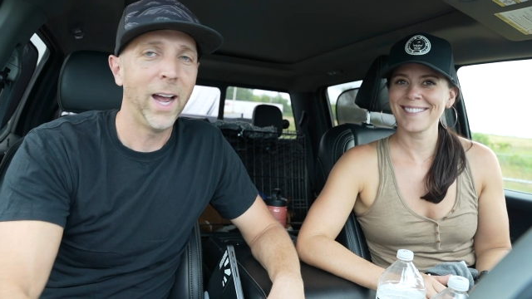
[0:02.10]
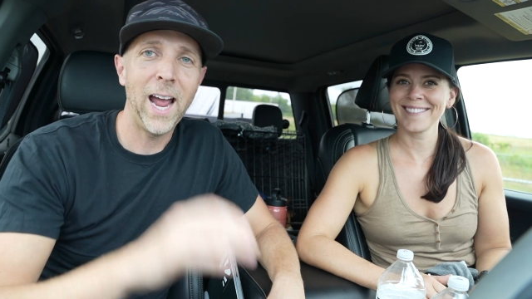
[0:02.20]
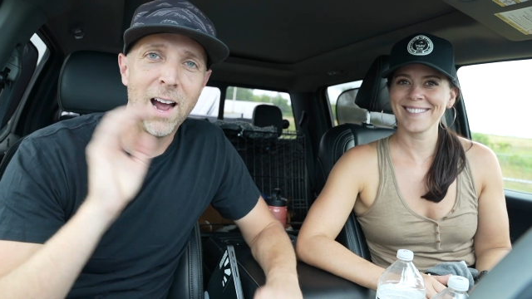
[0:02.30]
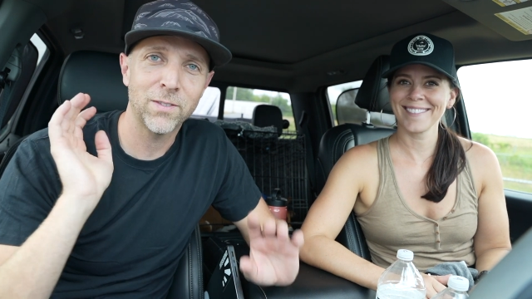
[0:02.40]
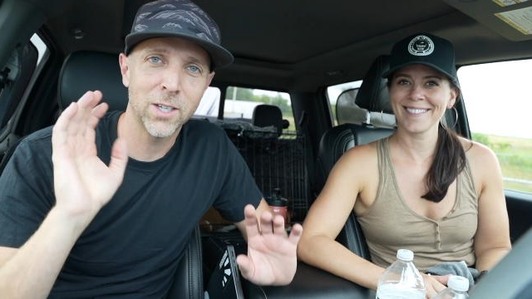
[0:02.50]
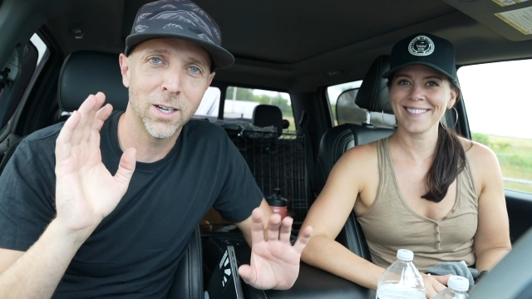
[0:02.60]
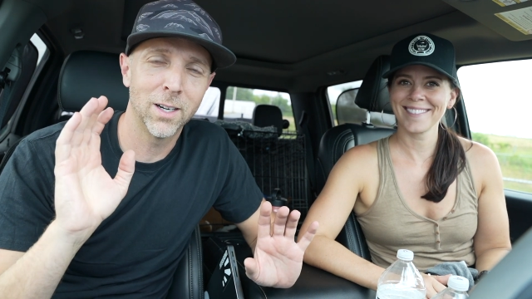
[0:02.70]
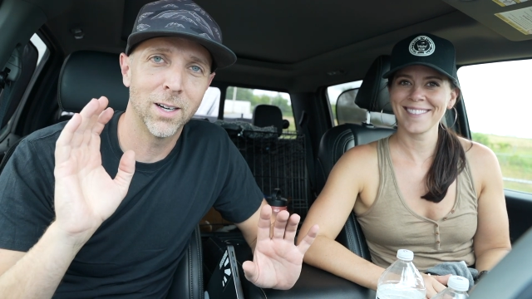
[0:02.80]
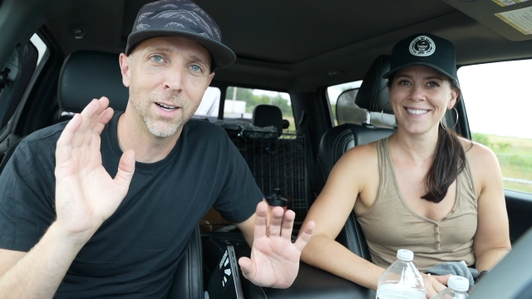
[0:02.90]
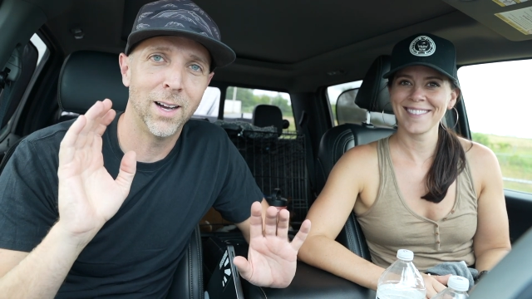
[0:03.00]

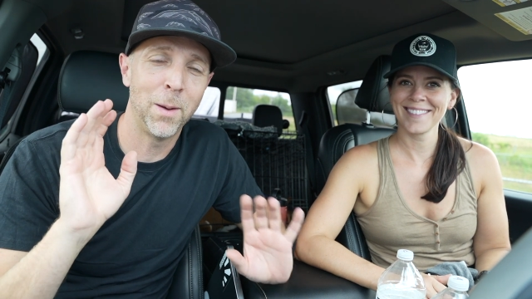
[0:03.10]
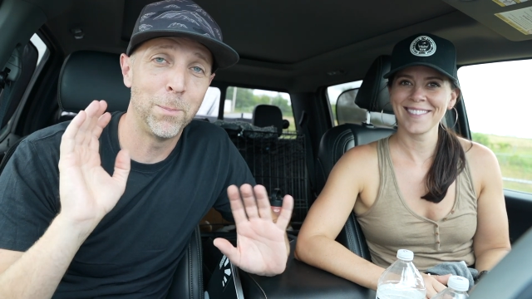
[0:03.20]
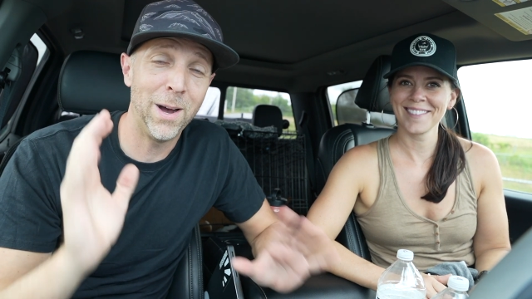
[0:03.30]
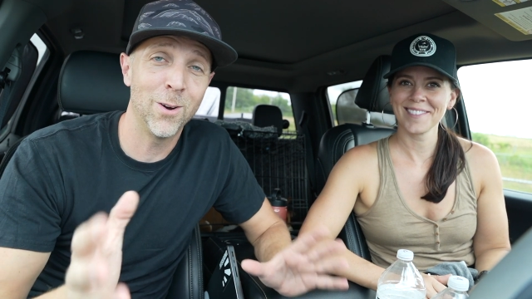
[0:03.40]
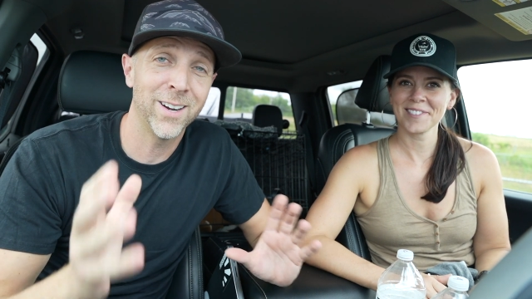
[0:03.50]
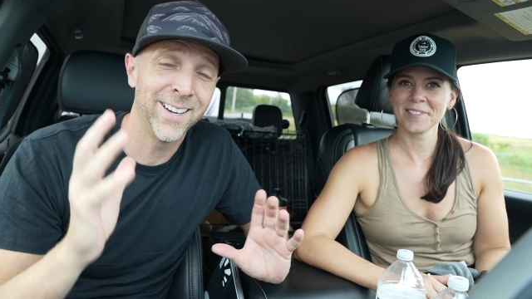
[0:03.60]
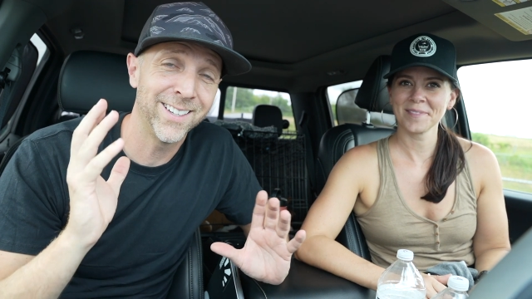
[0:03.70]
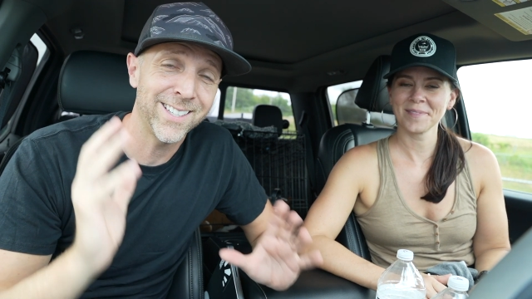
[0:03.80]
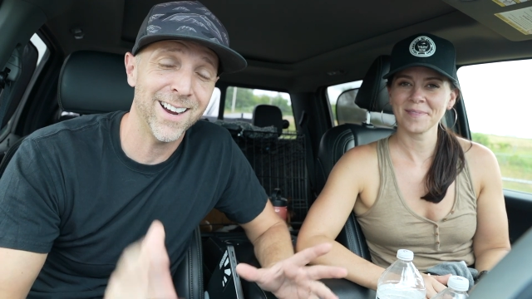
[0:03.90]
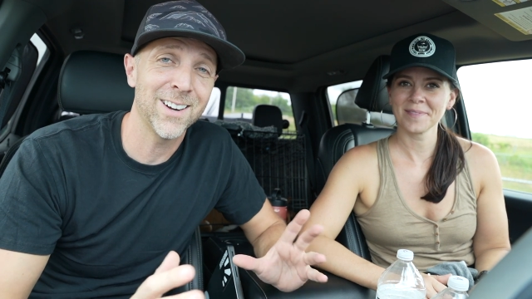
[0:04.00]
Speaker 1: after about an
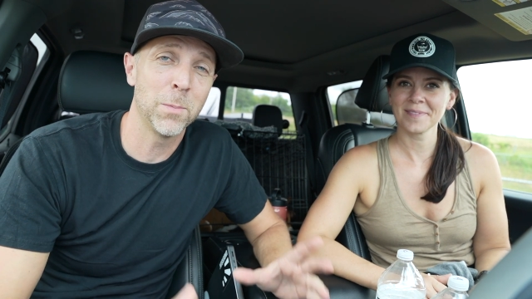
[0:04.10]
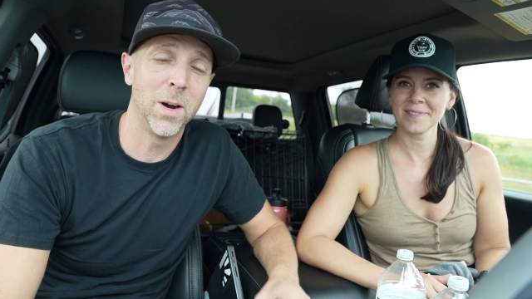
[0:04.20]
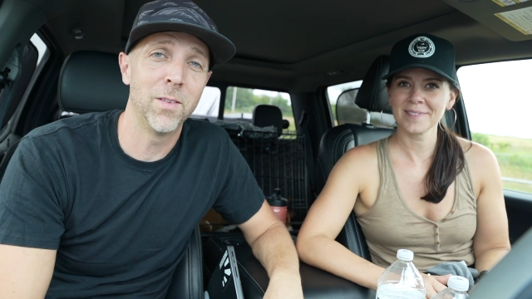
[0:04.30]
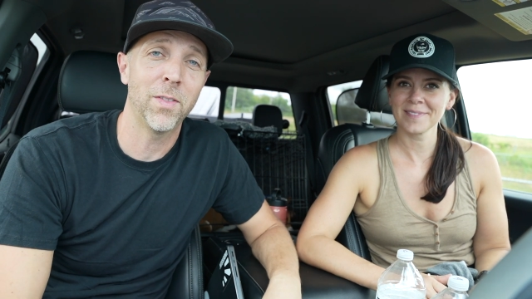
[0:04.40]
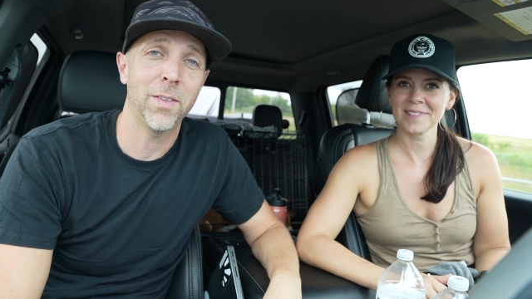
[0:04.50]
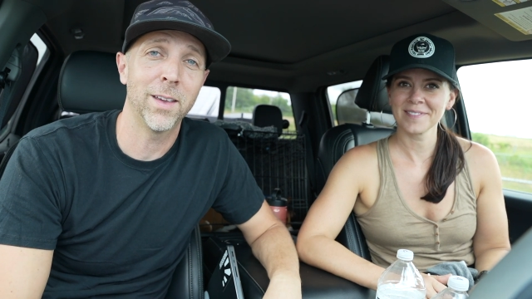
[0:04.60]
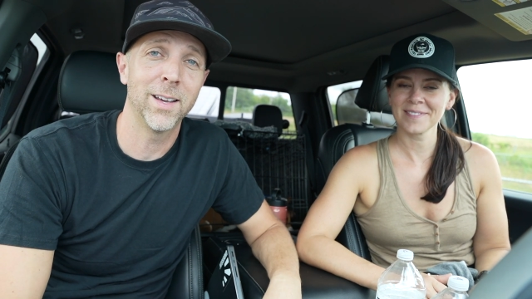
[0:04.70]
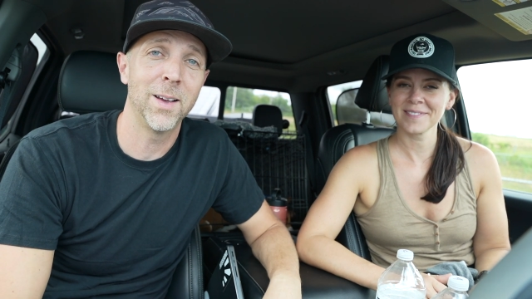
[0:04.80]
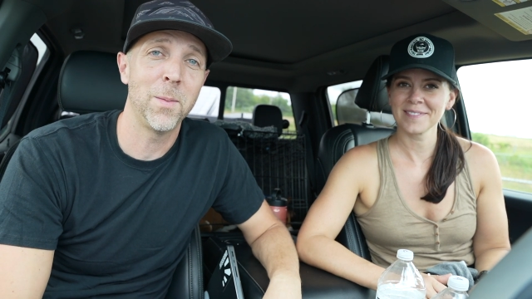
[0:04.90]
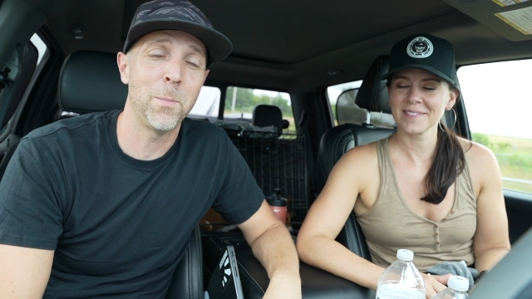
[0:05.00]
entire month
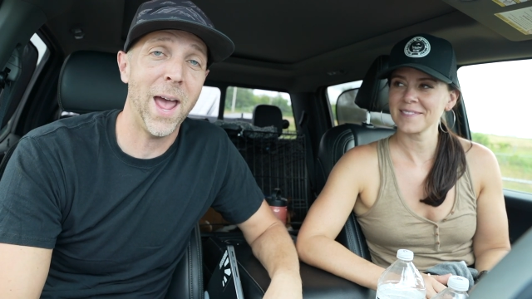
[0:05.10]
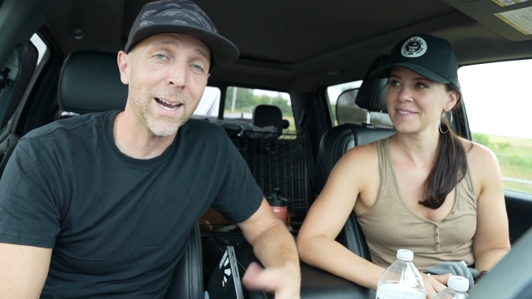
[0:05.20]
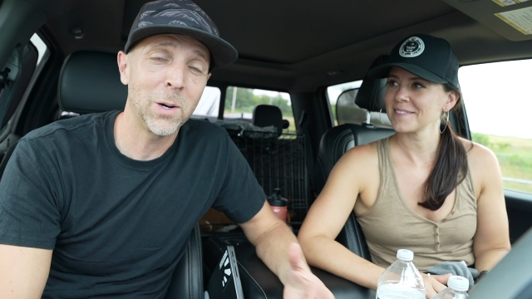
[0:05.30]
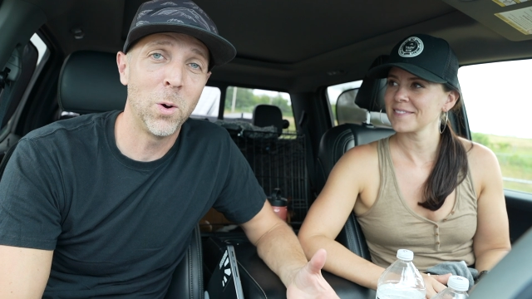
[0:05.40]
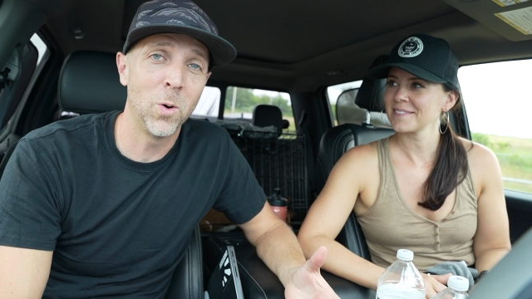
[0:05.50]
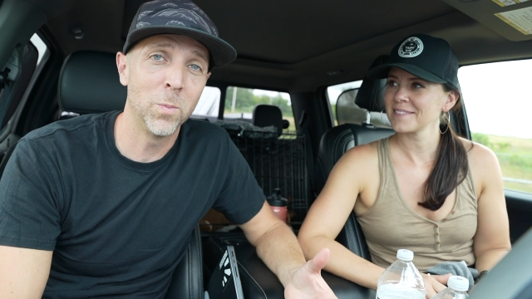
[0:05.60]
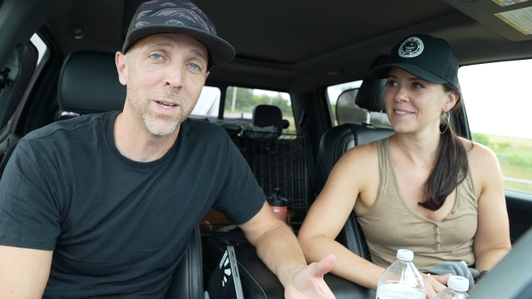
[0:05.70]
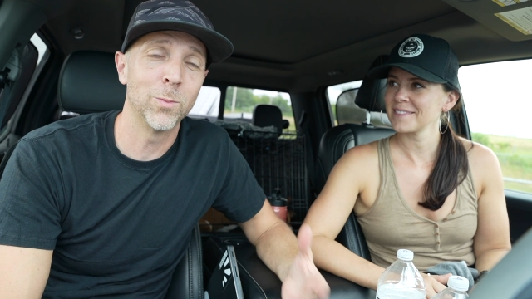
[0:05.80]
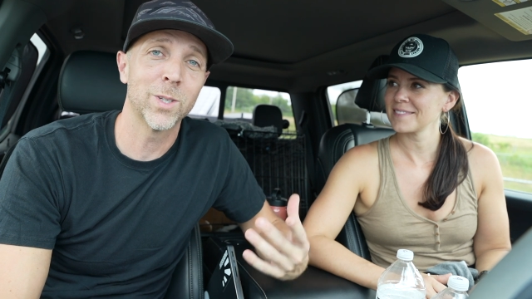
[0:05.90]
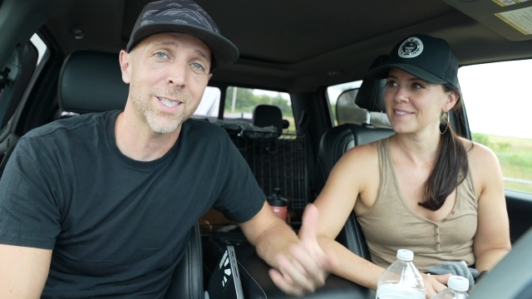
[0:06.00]
back home
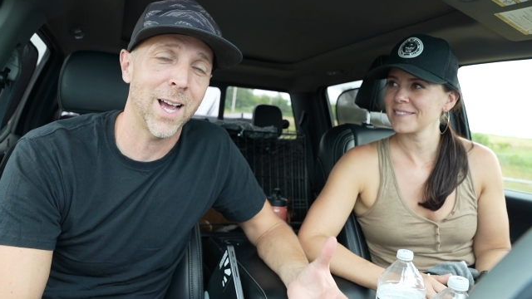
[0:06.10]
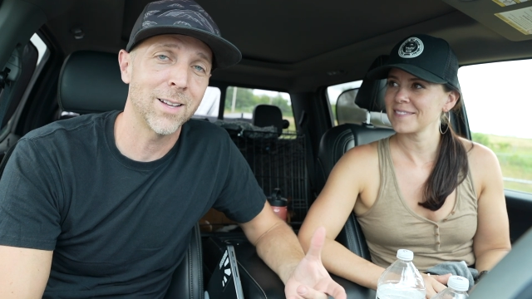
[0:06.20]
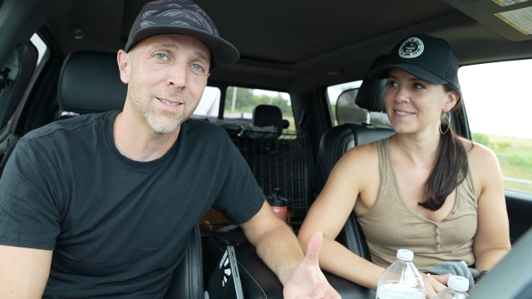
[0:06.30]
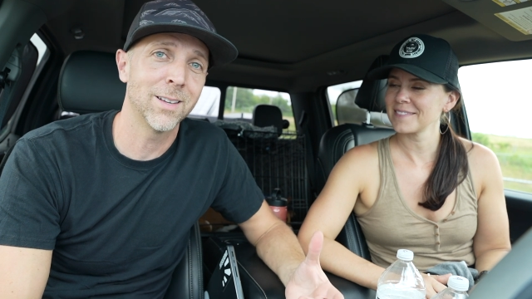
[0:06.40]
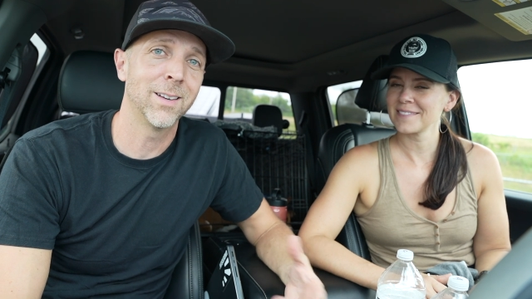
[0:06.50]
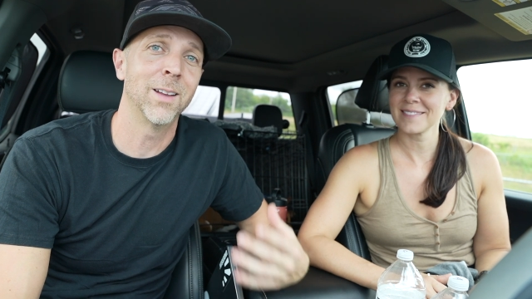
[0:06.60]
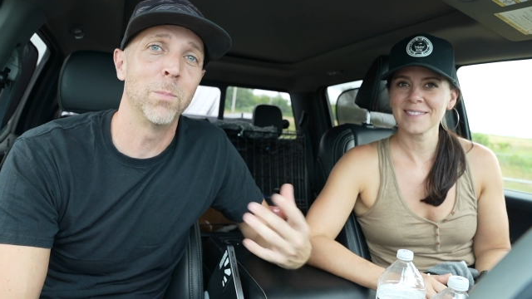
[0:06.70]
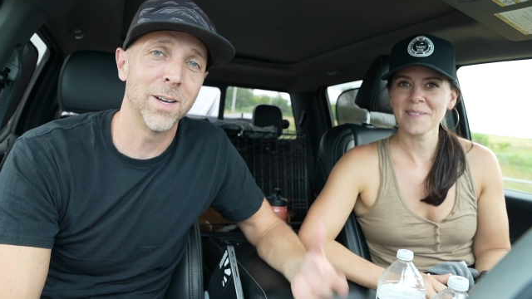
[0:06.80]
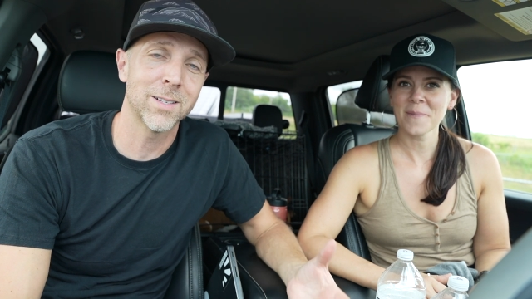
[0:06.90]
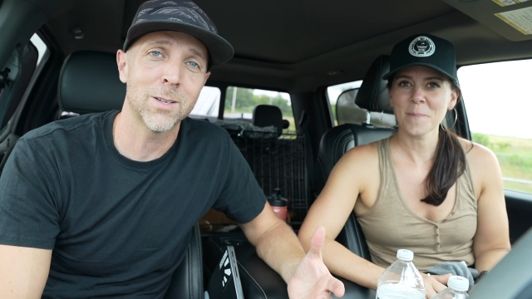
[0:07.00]
in Wisconsin and
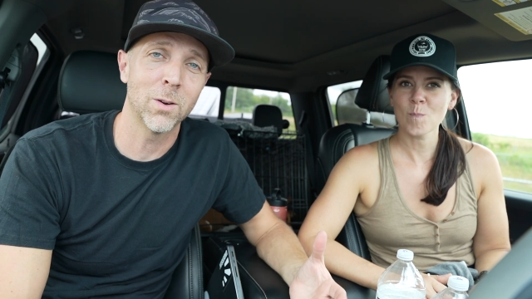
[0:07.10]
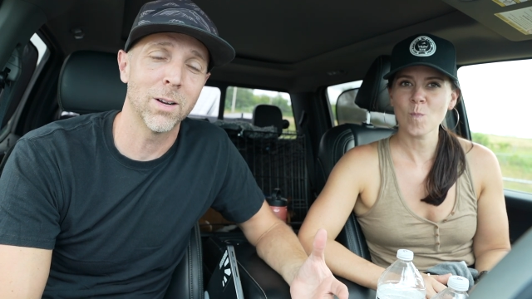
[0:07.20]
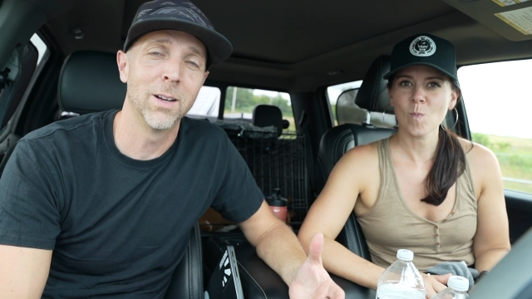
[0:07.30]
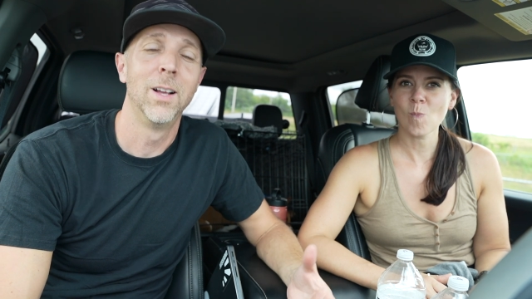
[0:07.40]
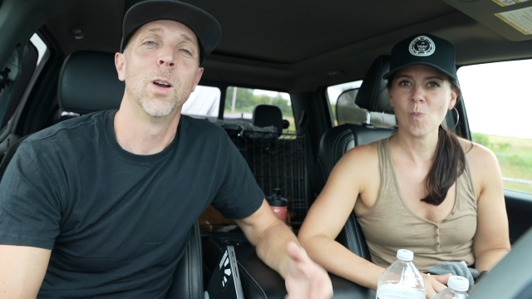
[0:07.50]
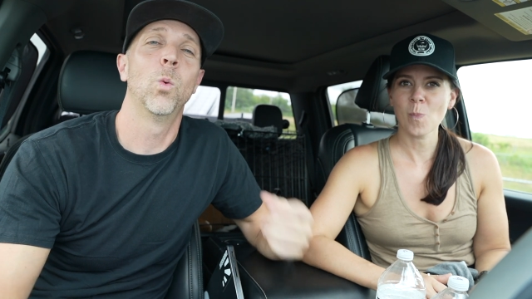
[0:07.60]
Minnesota.